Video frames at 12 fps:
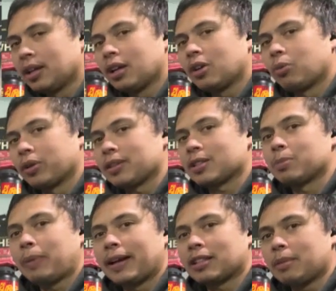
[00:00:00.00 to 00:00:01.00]
with a
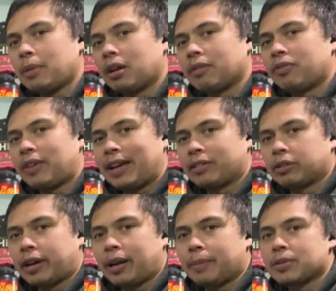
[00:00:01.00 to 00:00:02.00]
spiked amount of 5
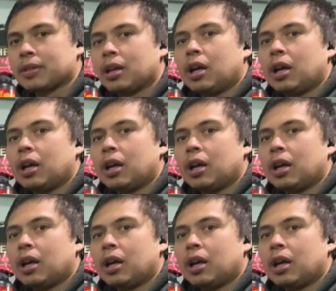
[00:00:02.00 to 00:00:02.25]
grams.